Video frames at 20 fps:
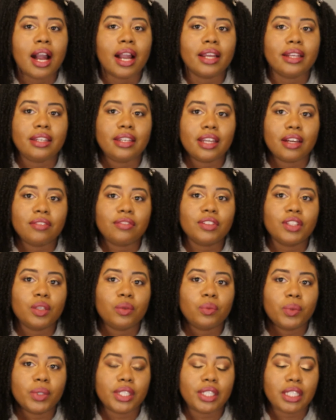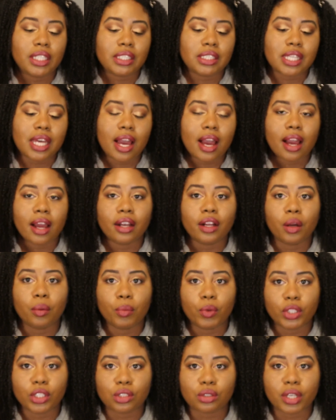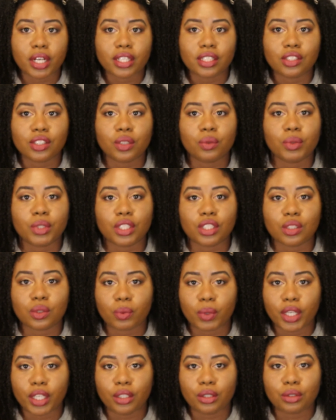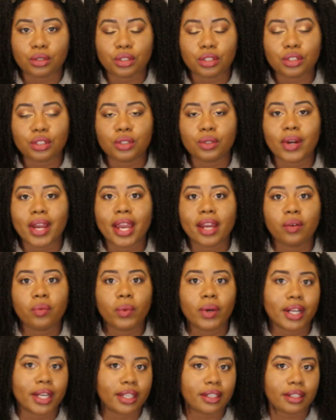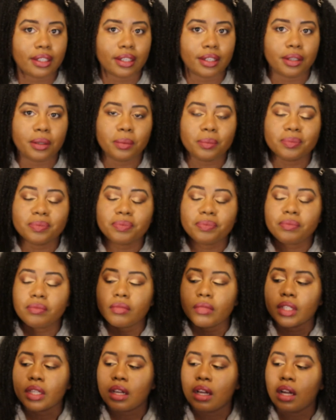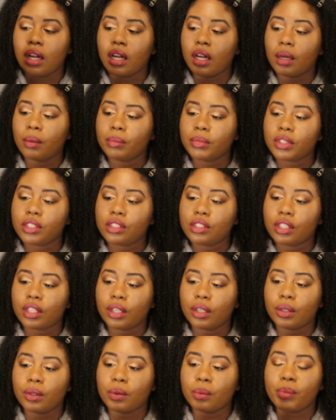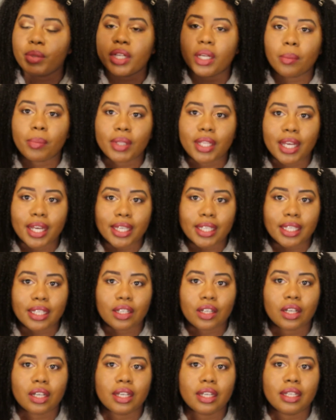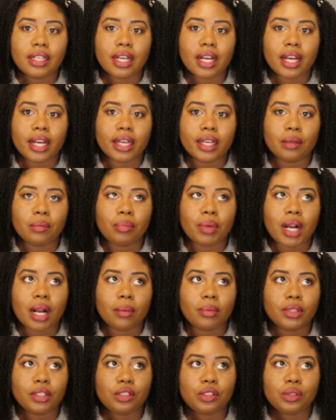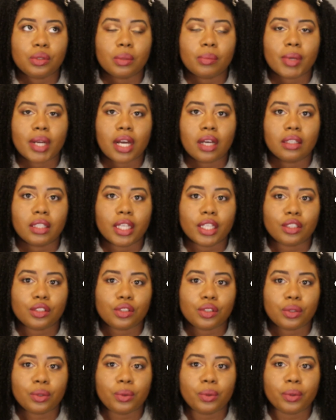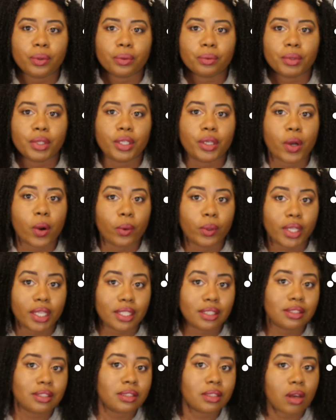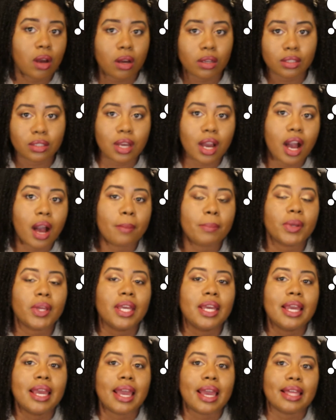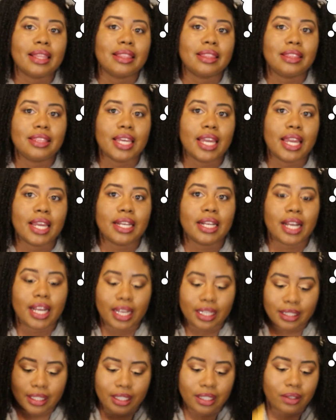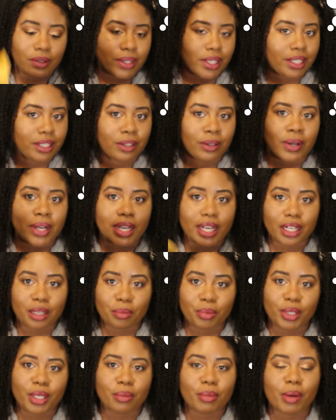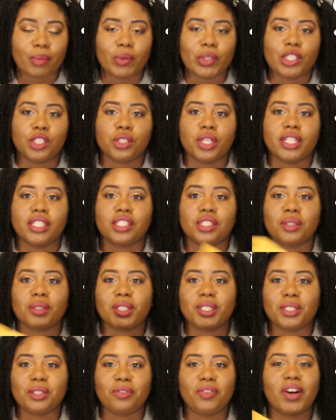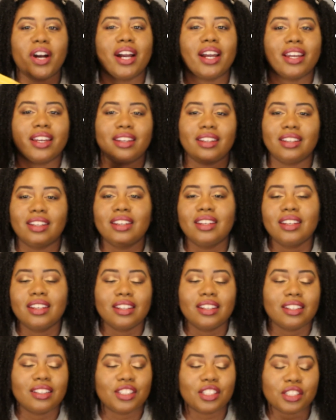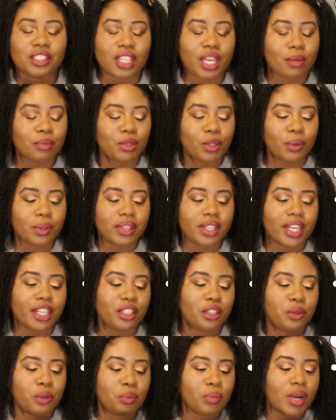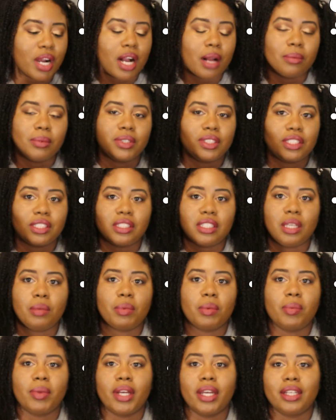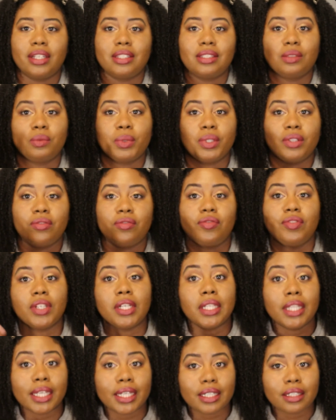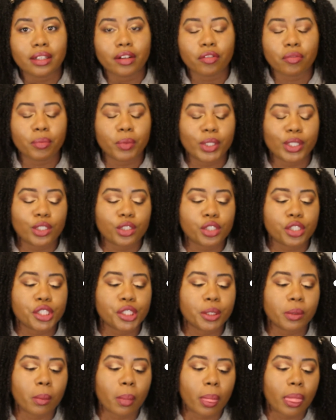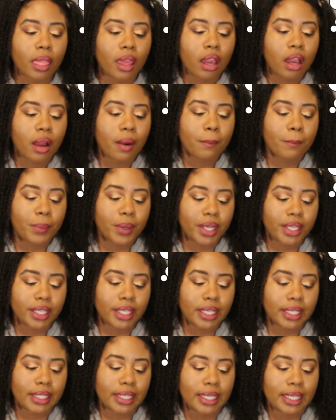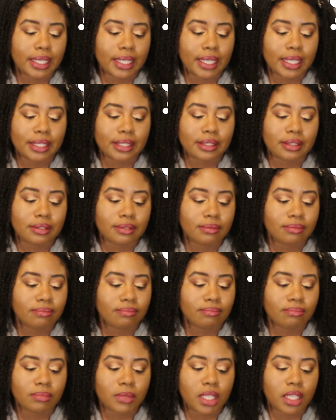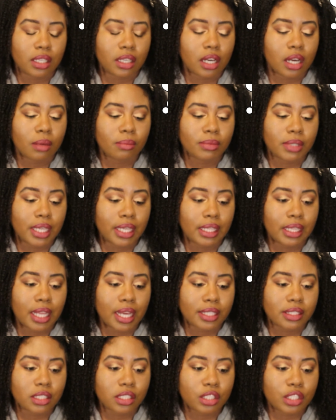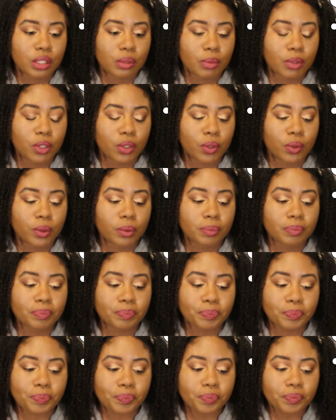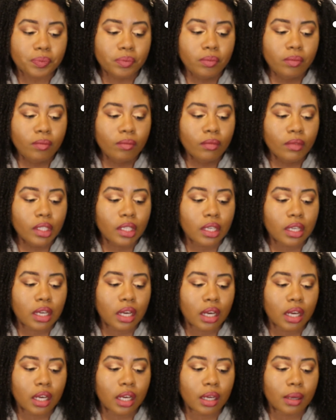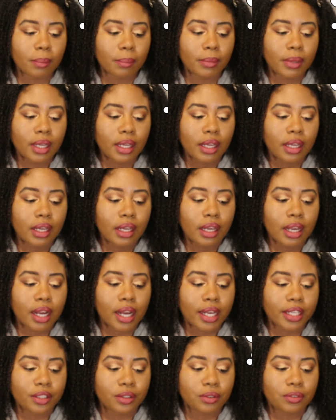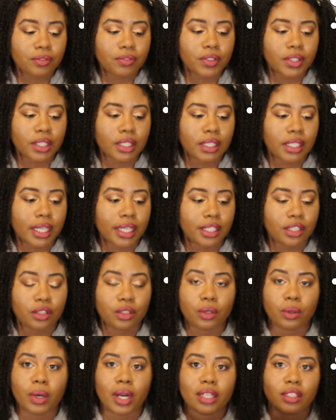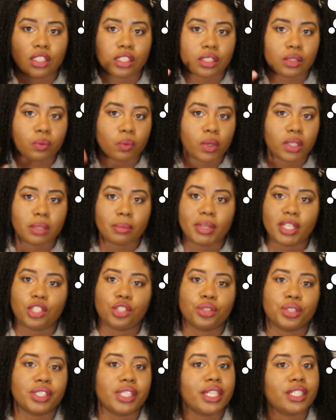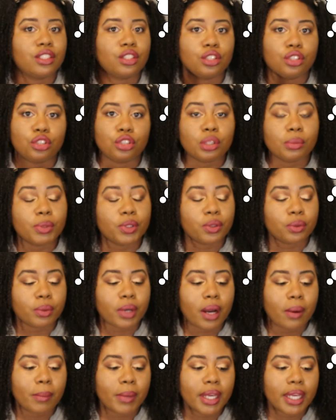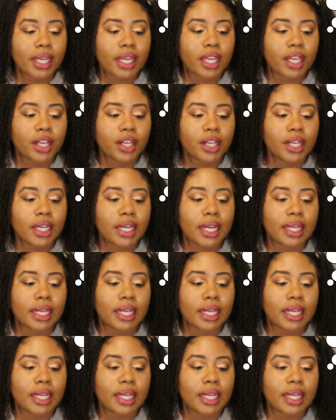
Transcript: I definitely would need to add a moisturizer, which is what I usually do and what I did. But applying it on, I probably do about like 2 to 3 coatings on top. And then I like, okay, no, I got to put in my moisturizer, because if I just kept doing that, you'd probably just keep applying because it wouldn't feel like enough moisture. But again, it glides on smooth. I do feel like, you know, I just want to make sure it gets distributed throughout my hair.